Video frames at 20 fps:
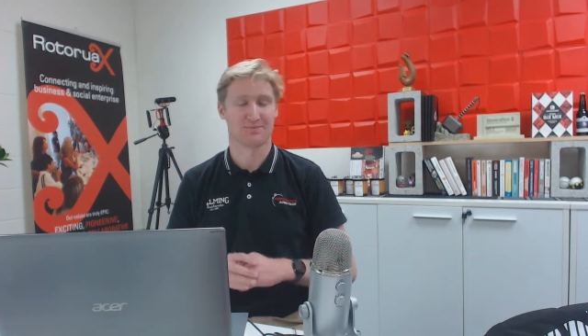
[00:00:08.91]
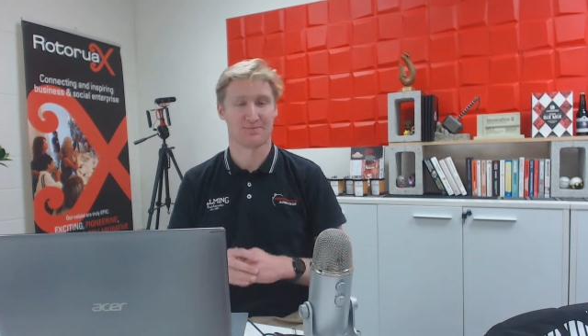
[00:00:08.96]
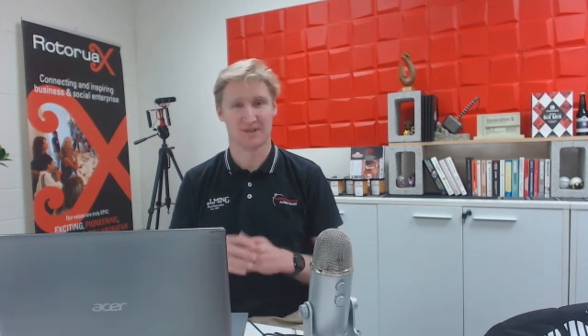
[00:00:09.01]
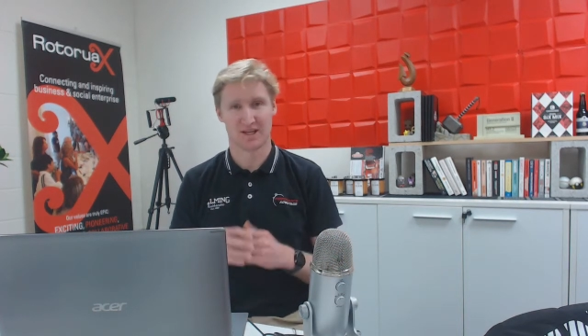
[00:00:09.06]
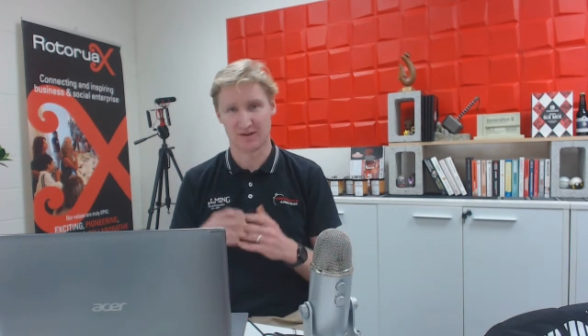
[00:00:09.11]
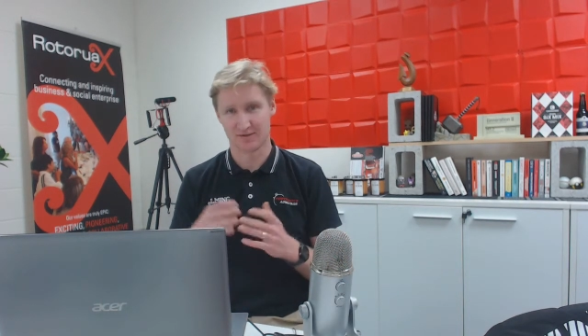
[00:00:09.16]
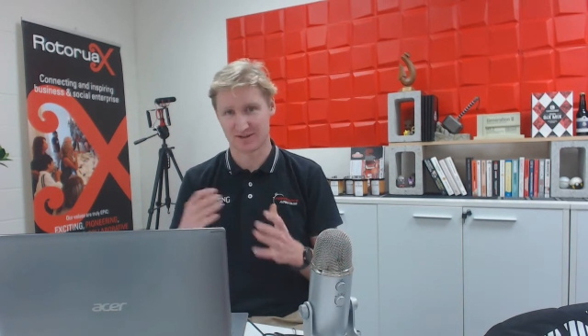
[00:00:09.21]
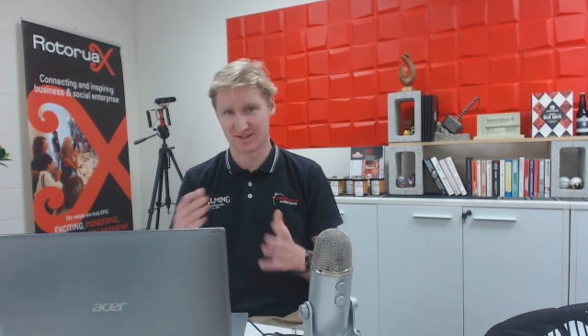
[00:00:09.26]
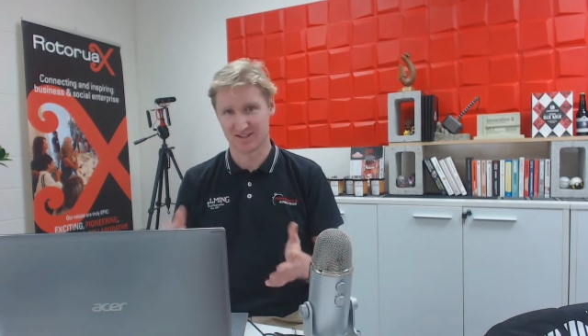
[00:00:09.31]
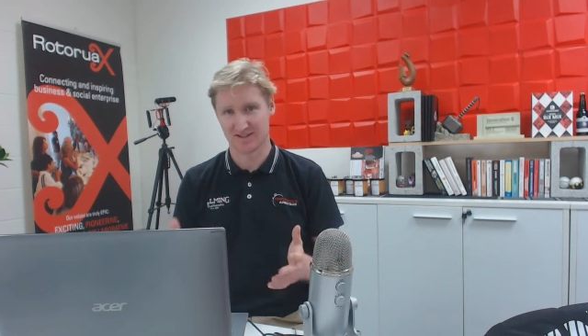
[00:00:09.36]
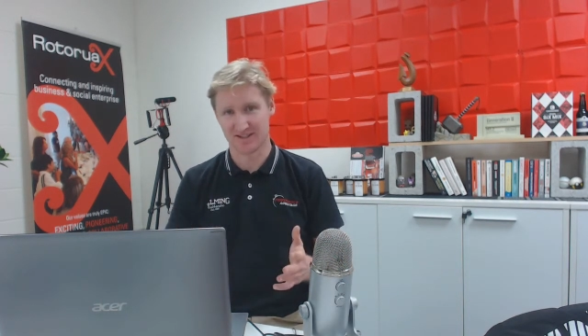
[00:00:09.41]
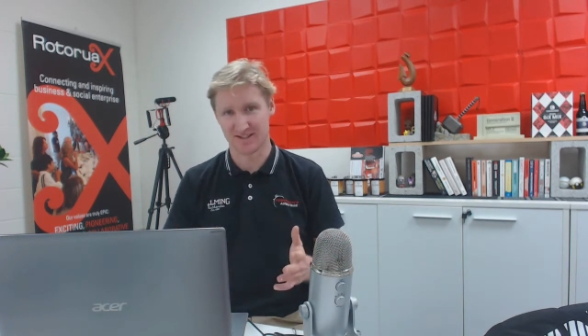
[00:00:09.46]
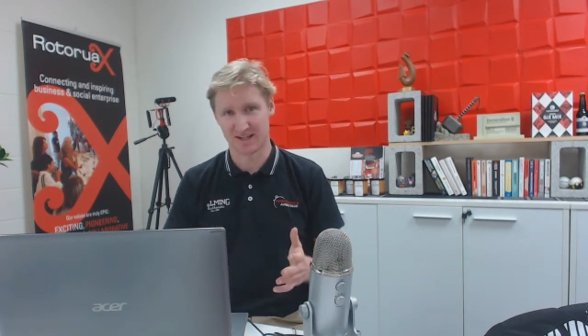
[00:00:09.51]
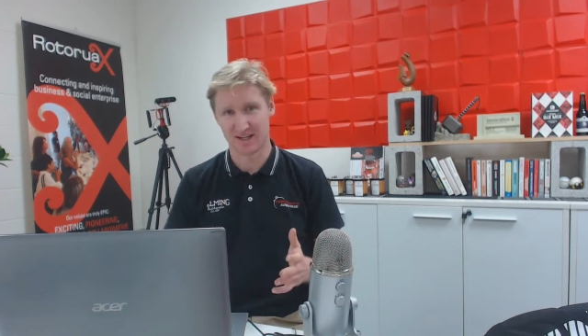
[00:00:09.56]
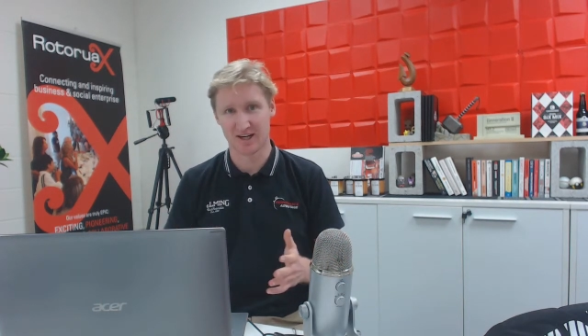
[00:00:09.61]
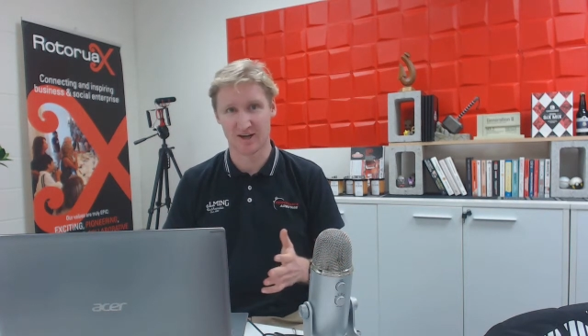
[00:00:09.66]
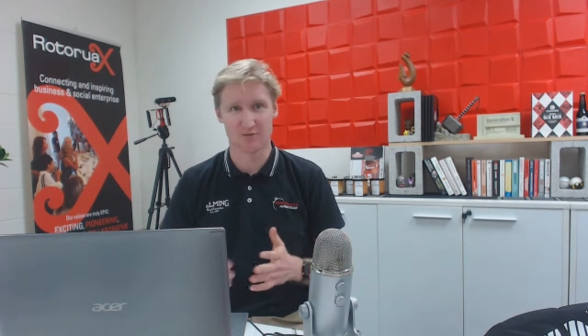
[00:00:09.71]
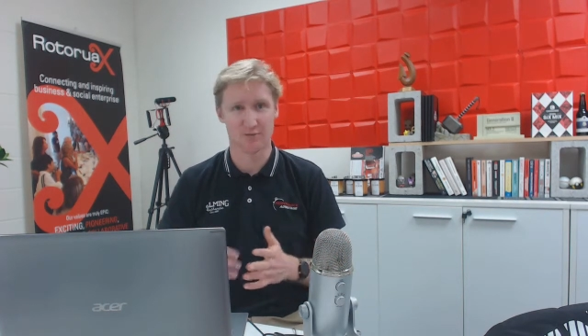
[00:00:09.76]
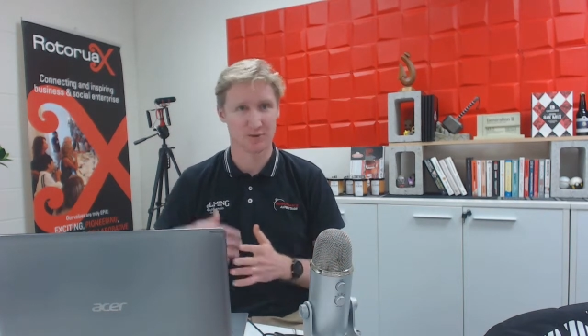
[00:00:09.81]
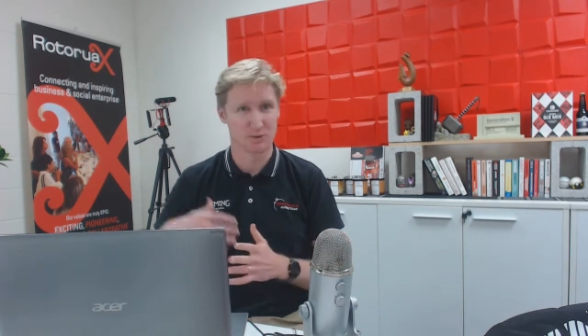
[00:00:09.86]
Ever since then,
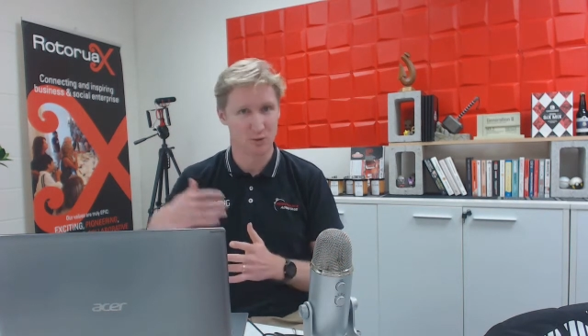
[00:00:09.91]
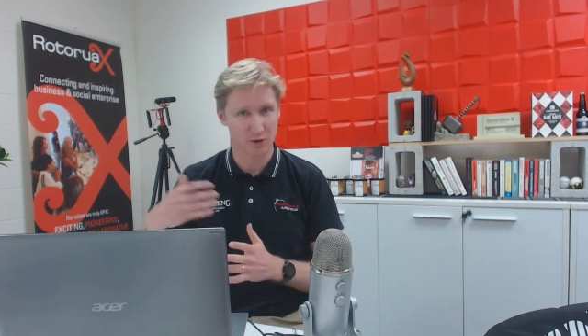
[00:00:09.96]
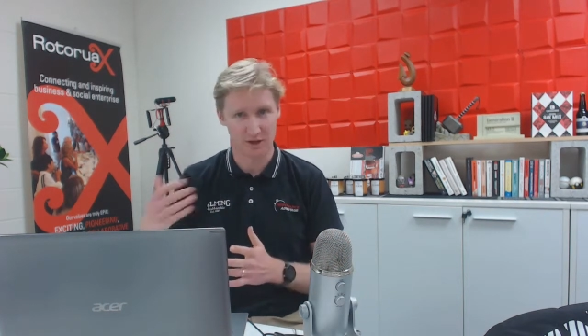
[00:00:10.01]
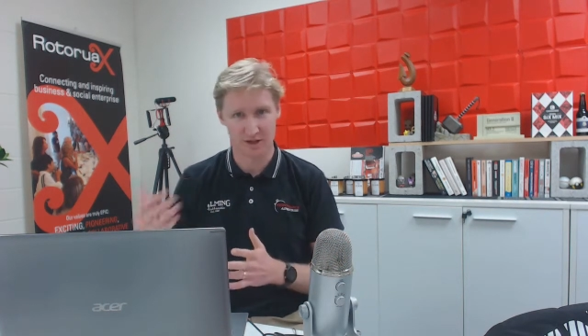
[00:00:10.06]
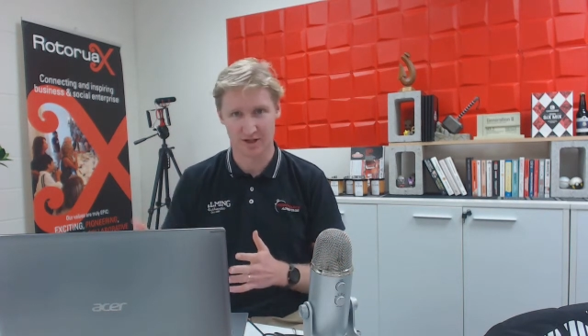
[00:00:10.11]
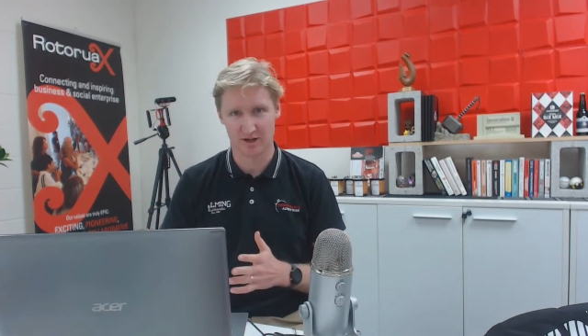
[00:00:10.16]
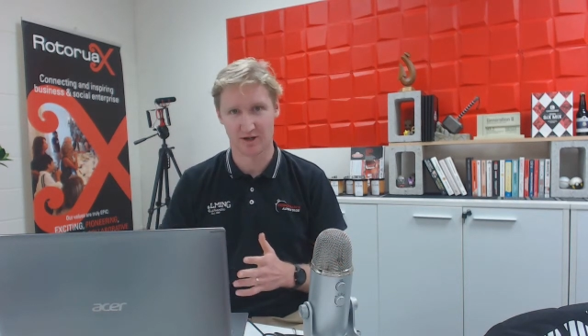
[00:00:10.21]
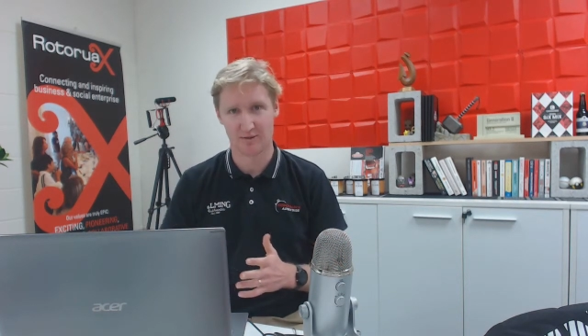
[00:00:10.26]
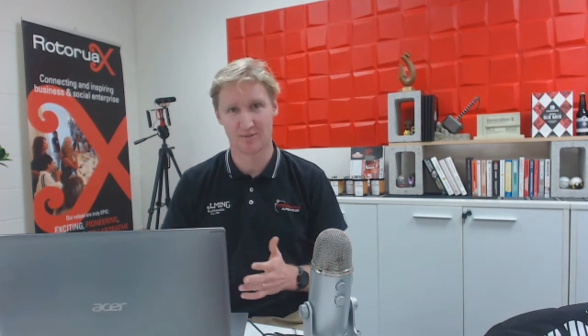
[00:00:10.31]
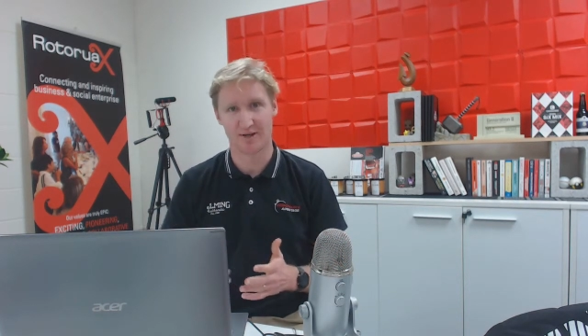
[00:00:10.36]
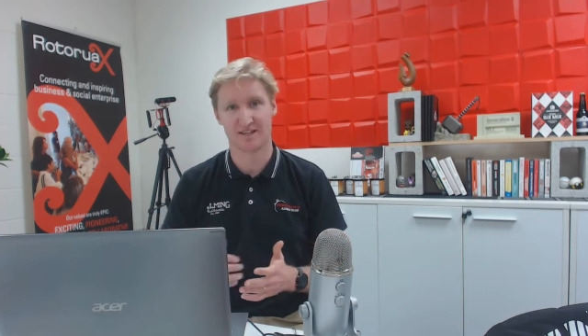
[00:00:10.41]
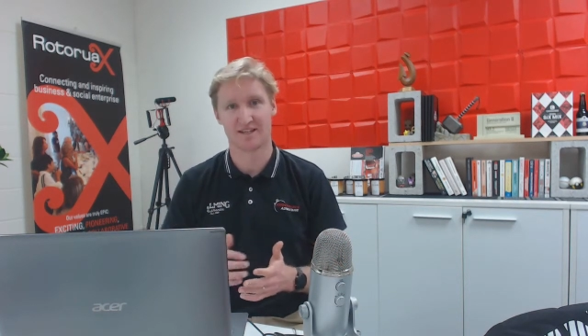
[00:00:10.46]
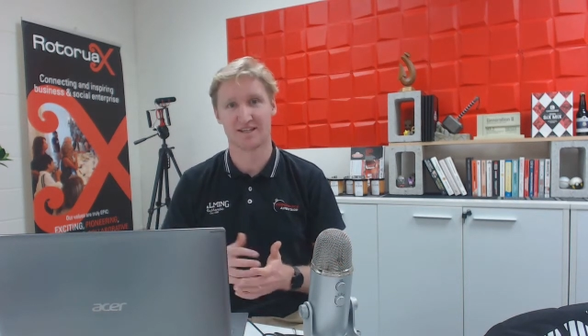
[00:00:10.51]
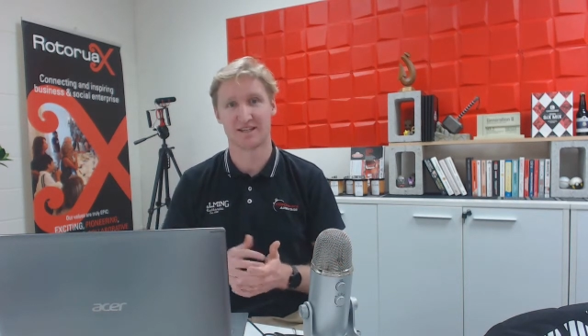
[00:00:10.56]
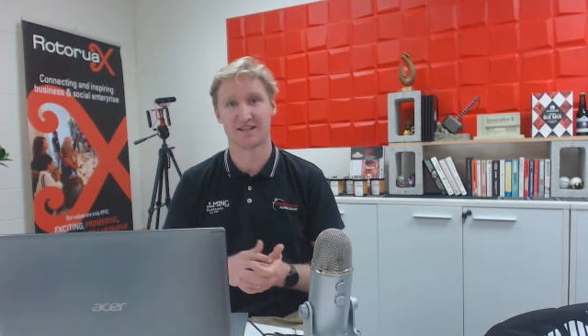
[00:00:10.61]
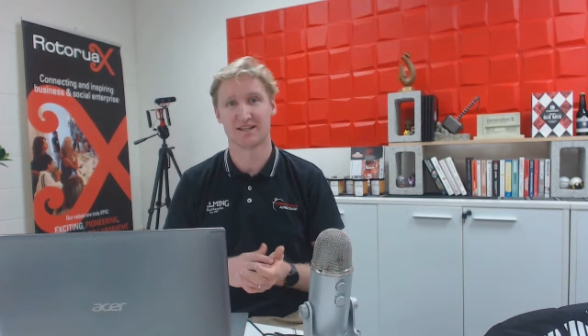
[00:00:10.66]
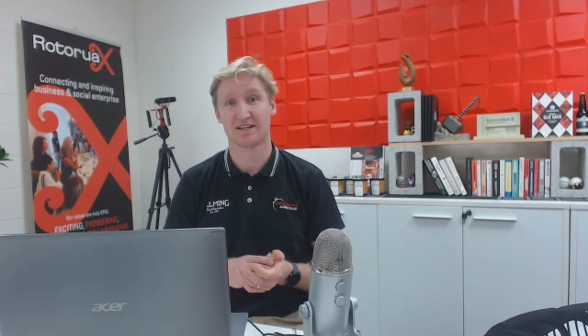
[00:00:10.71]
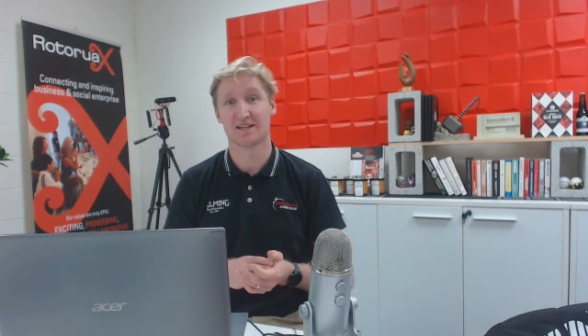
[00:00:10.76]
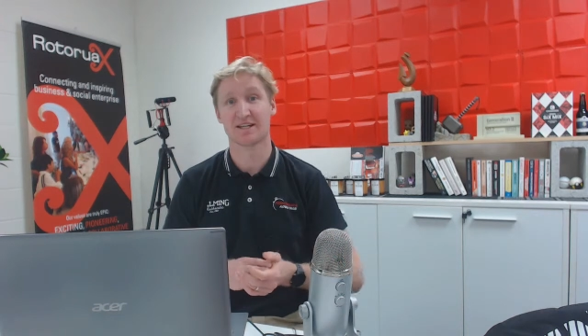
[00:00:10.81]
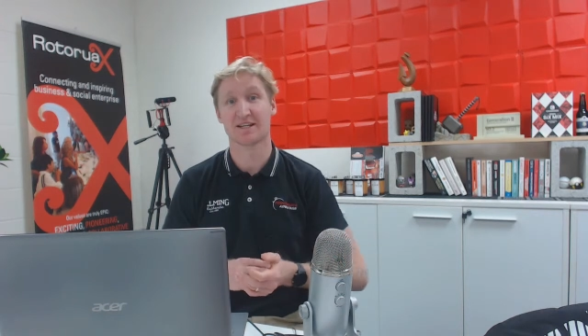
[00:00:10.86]
I've been working on my
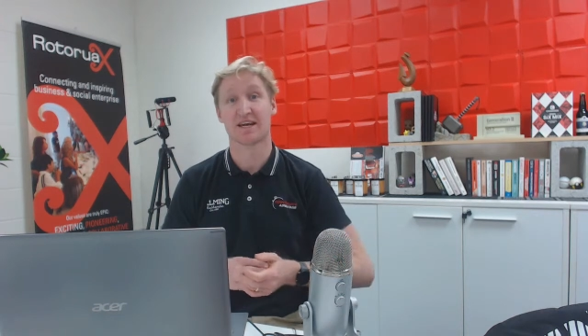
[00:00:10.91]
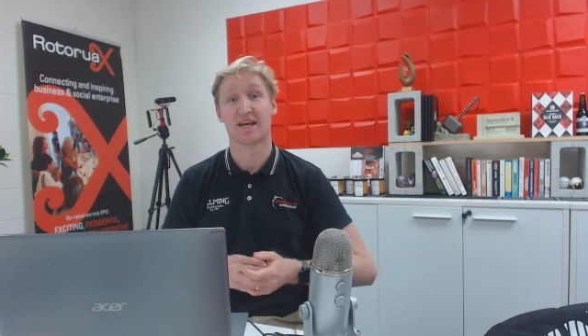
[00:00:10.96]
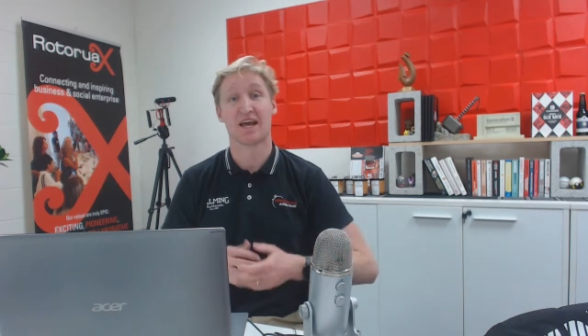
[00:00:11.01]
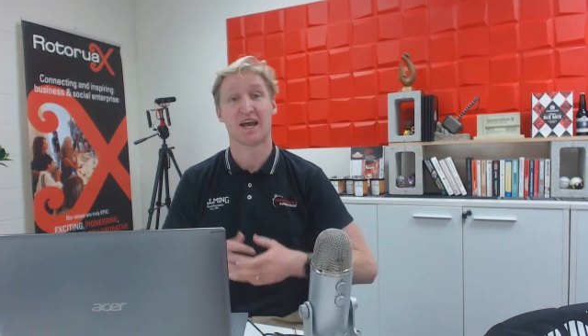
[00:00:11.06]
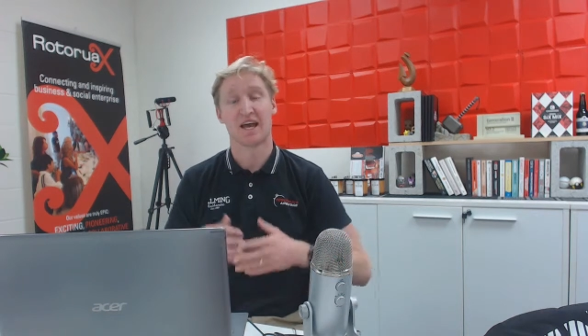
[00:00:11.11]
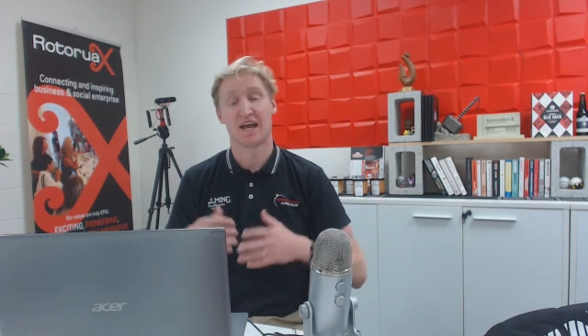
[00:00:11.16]
technique